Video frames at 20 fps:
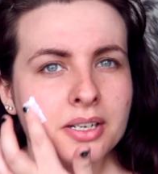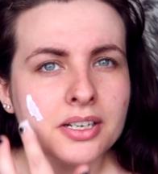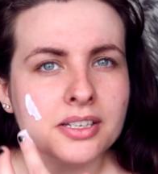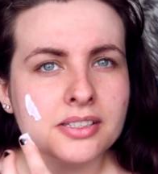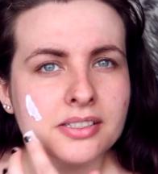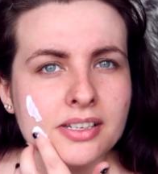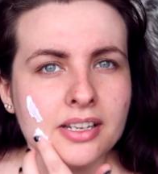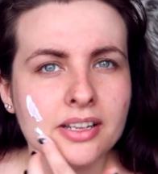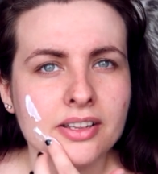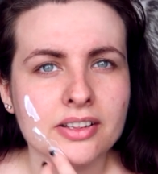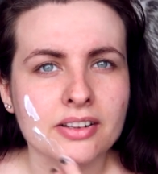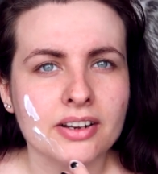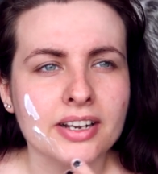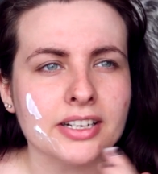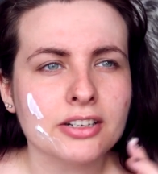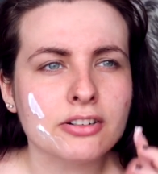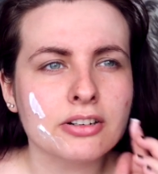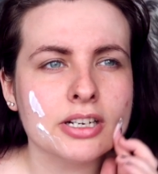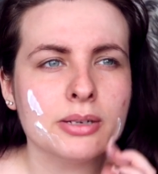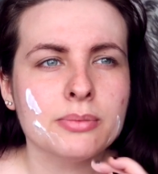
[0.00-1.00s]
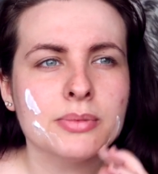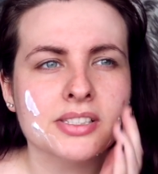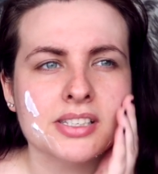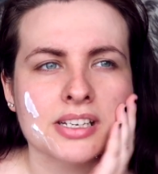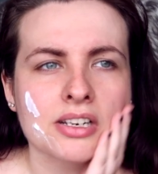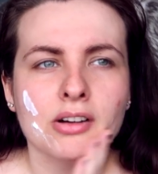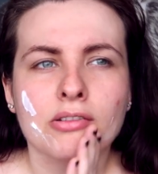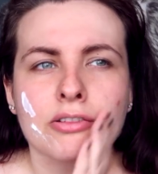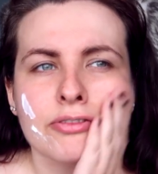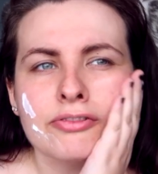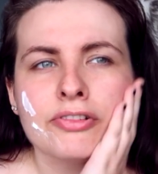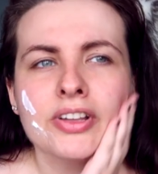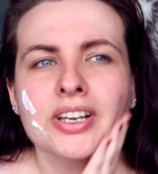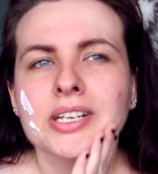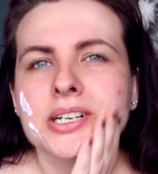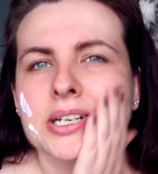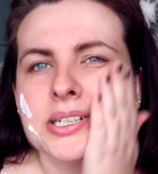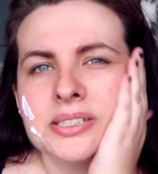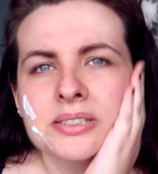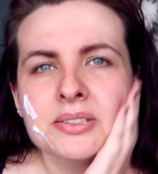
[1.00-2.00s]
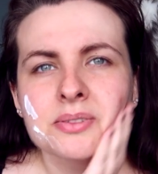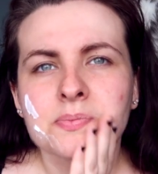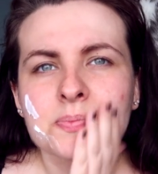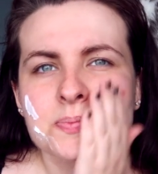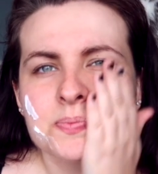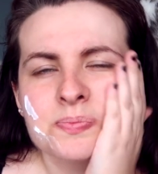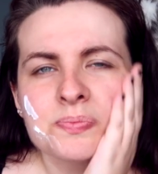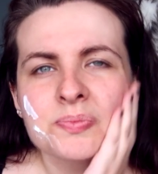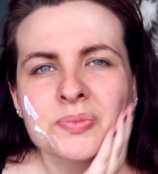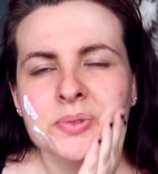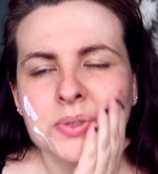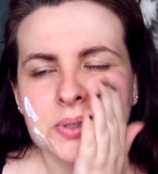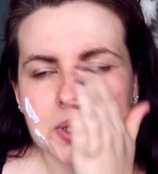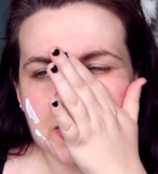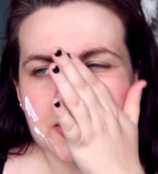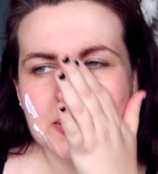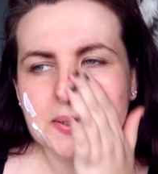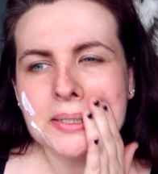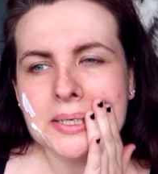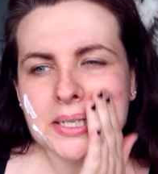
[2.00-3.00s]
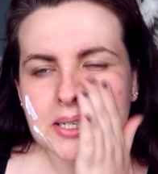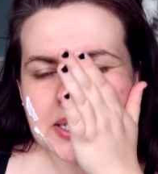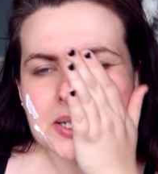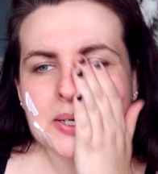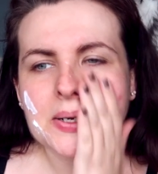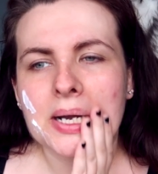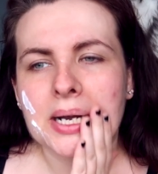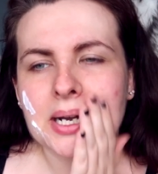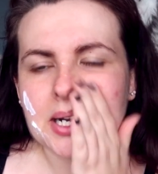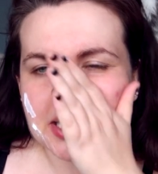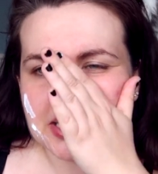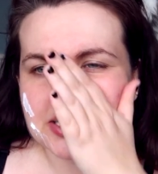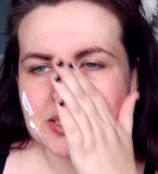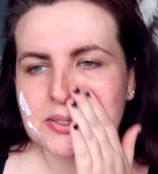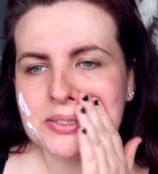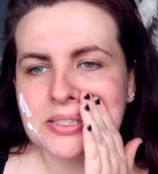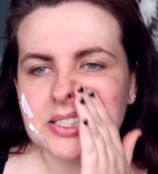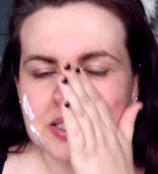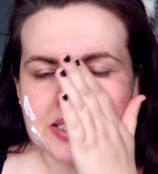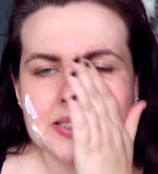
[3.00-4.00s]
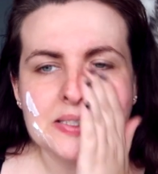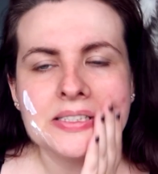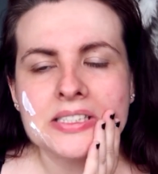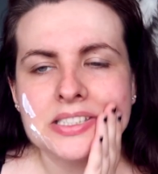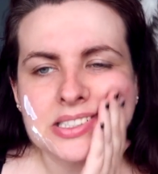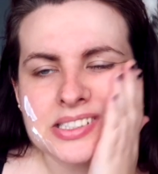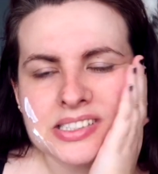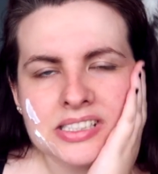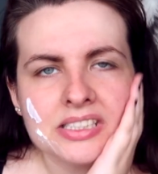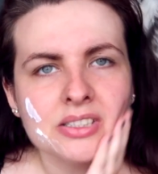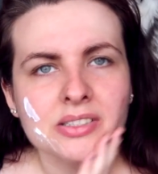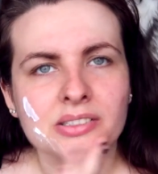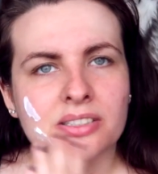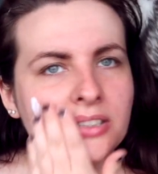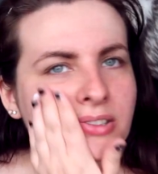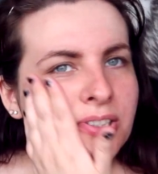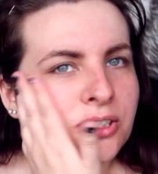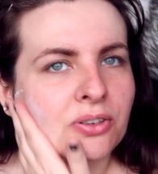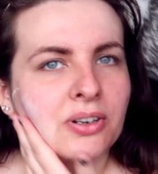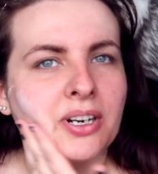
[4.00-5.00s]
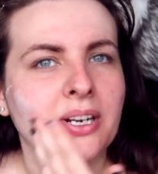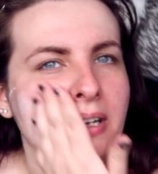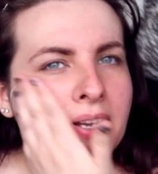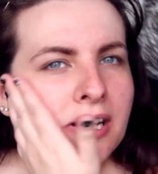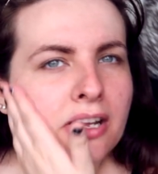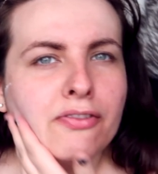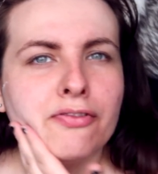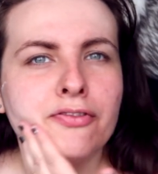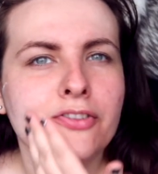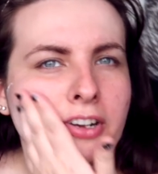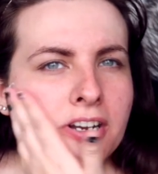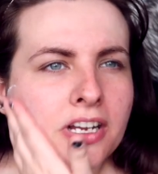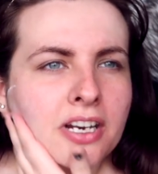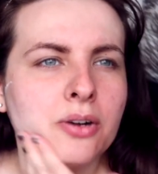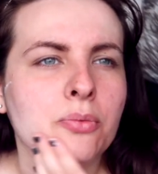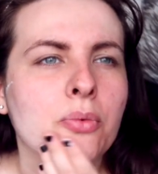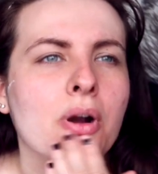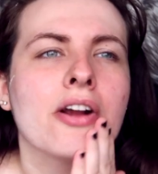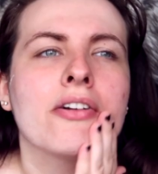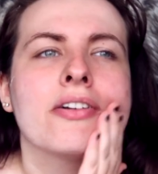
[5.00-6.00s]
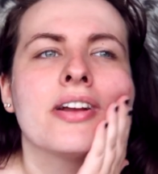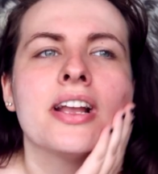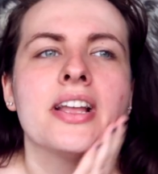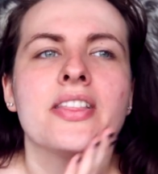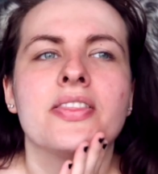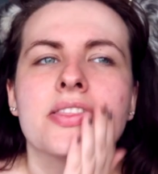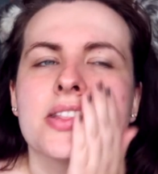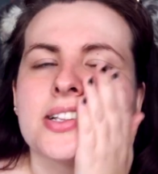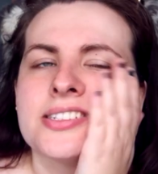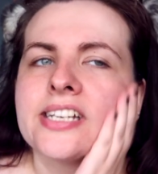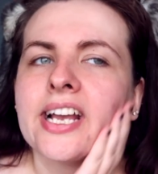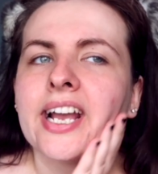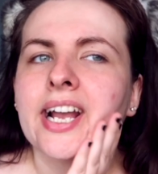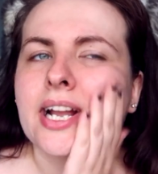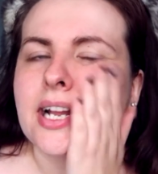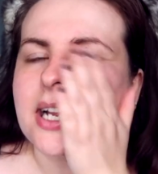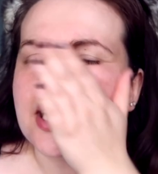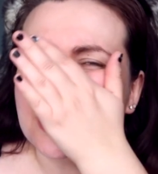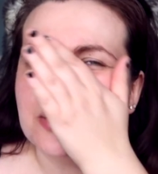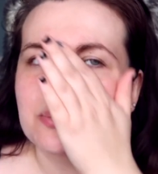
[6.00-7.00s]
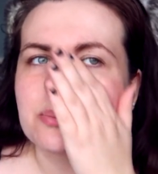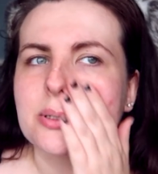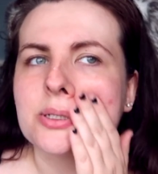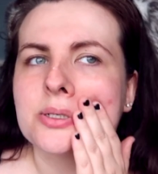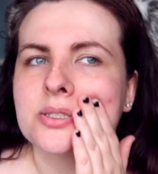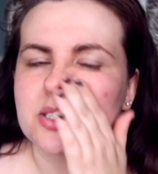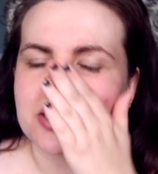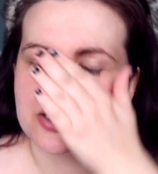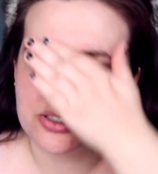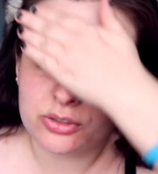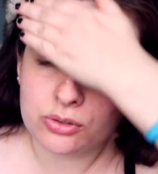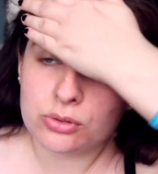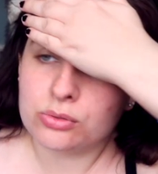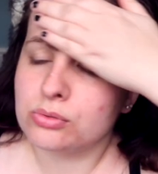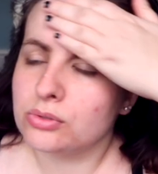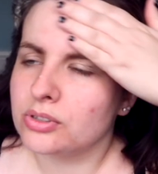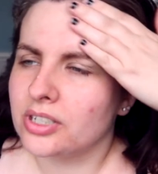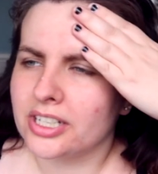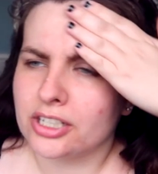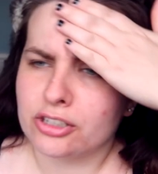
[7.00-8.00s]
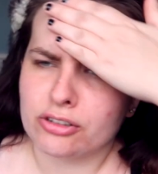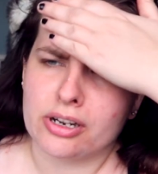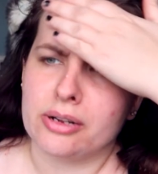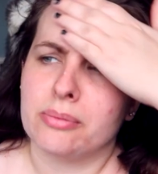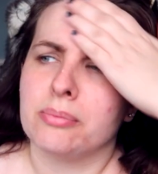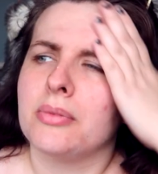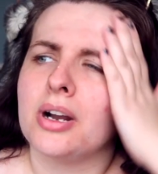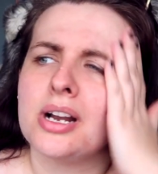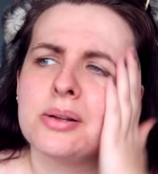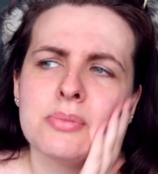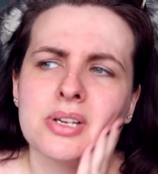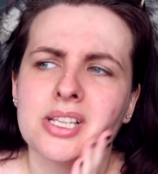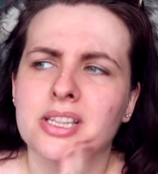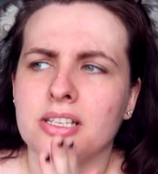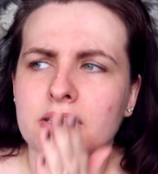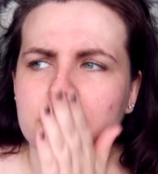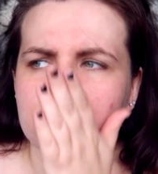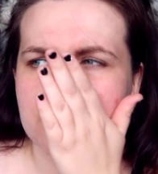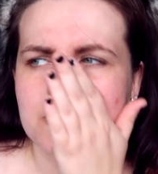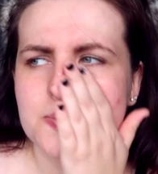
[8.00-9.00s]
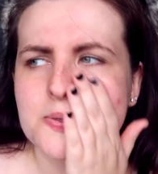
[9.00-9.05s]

is that night cream is a lot thicker and it doesn't look as great if you're gonna wear it in the day. Because it's called night cream. I mean, the,